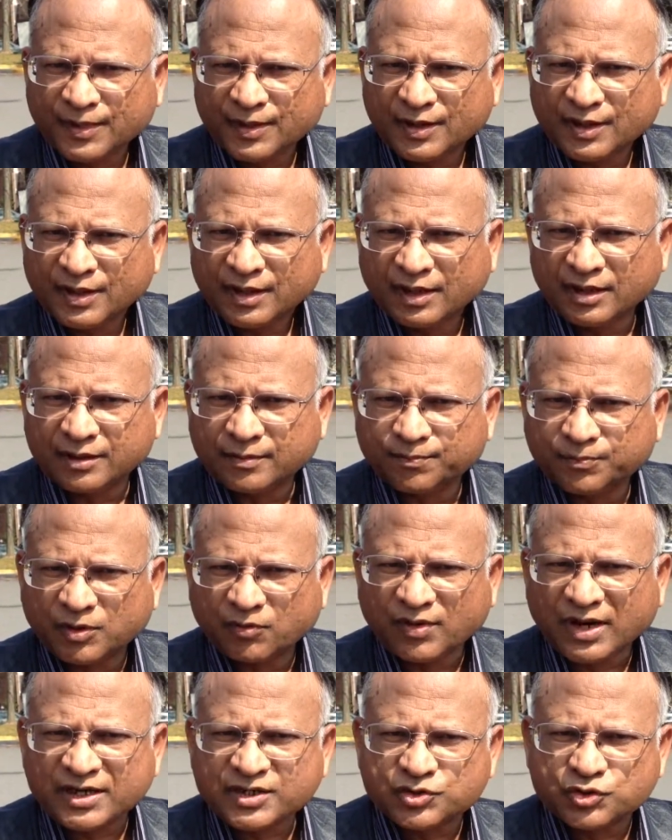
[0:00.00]
So
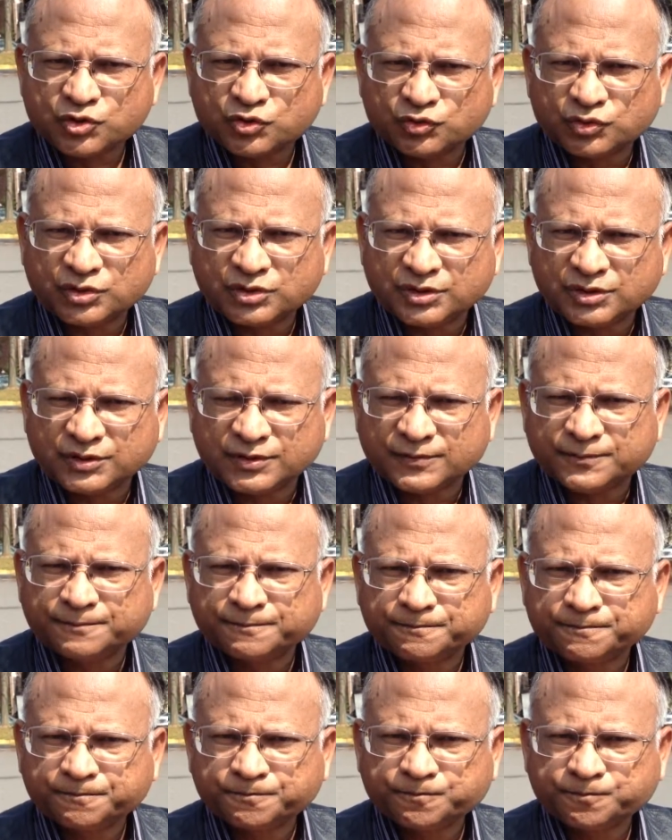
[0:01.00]
why is this
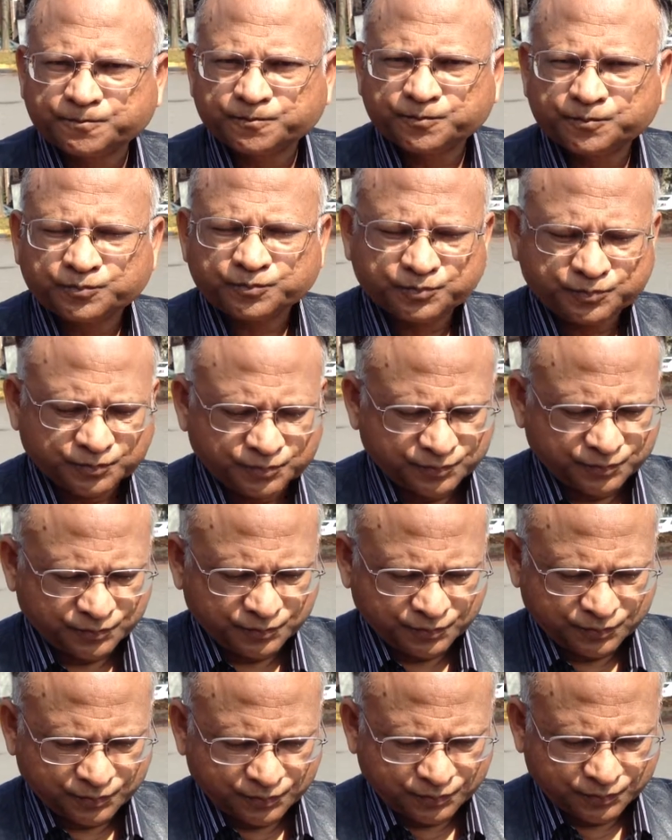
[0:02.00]
tool better than
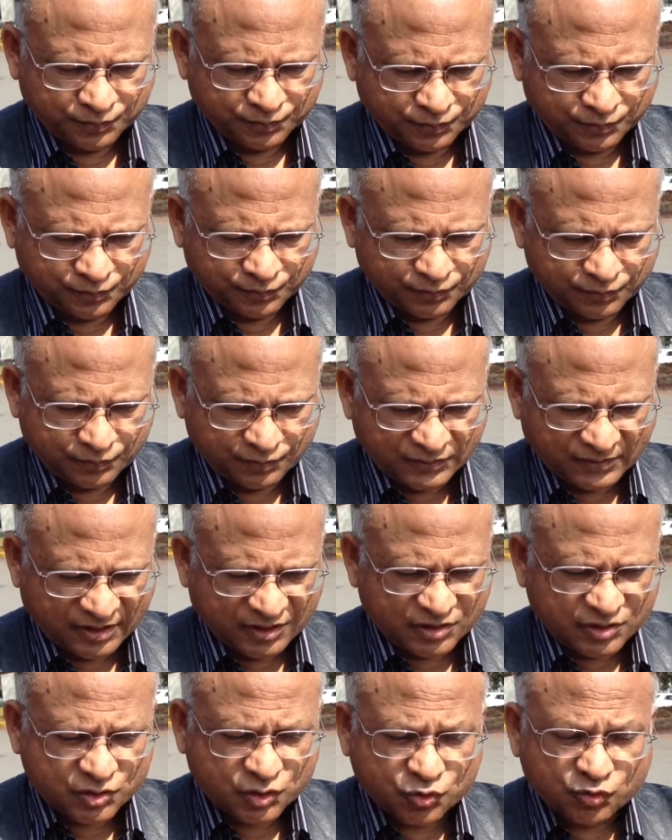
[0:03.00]
other tools?
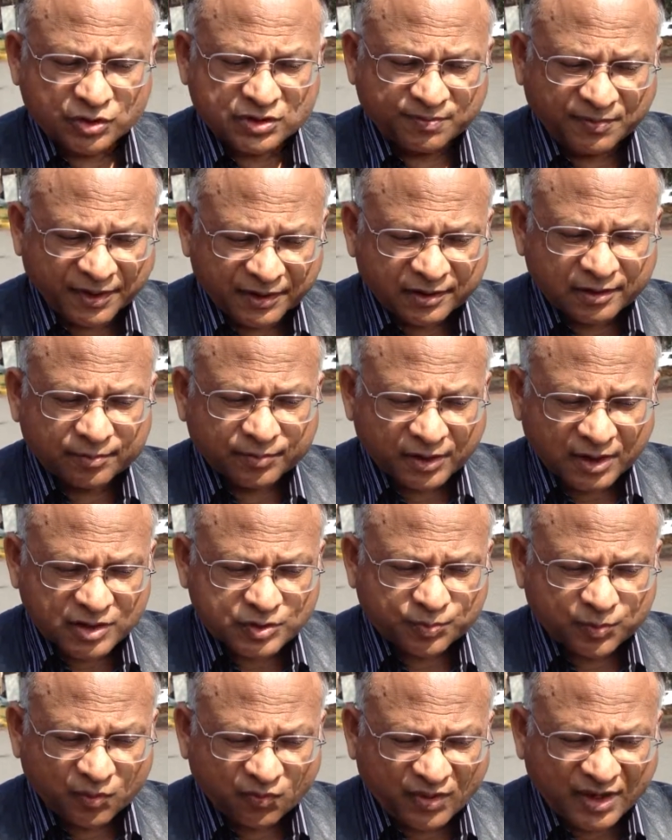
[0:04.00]
This tool is better because
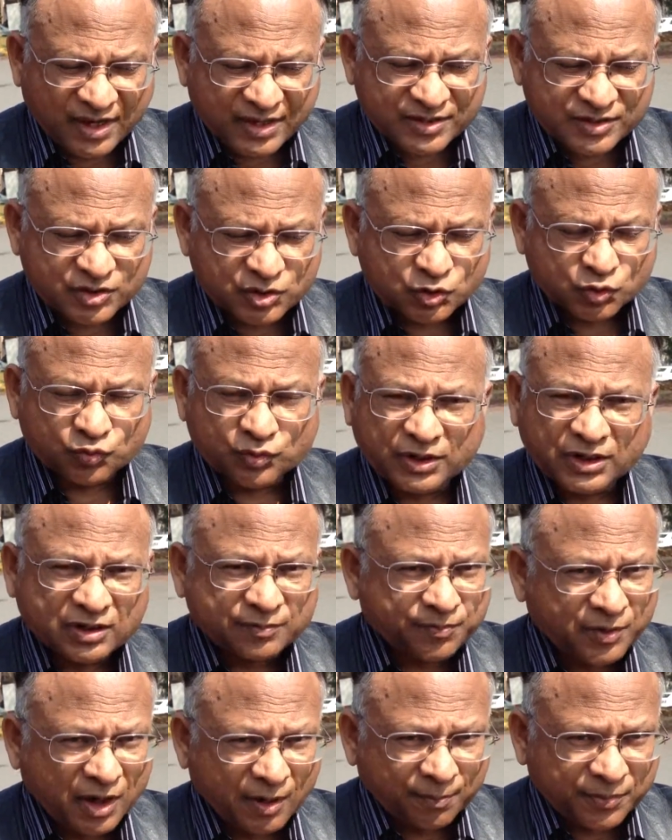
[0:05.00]
it provides unique
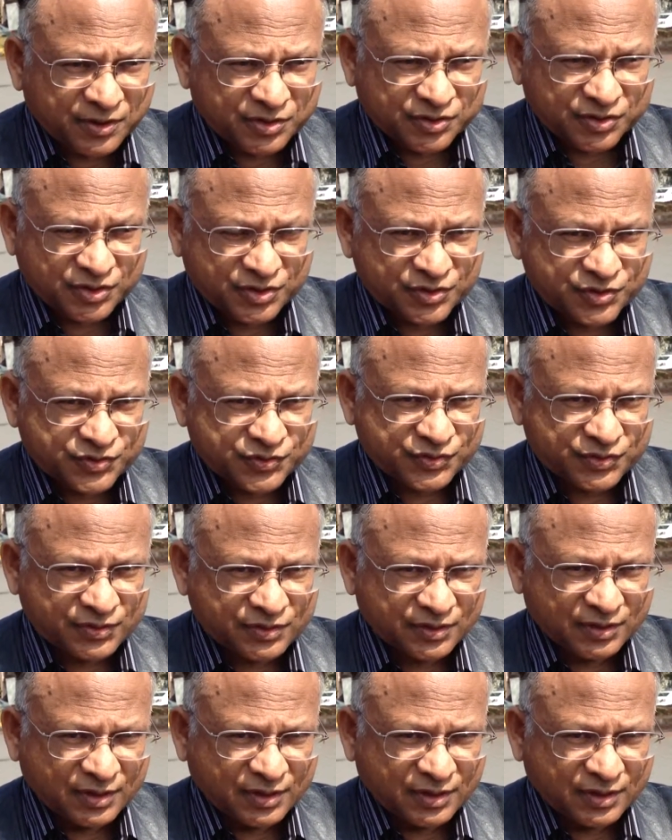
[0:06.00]
properties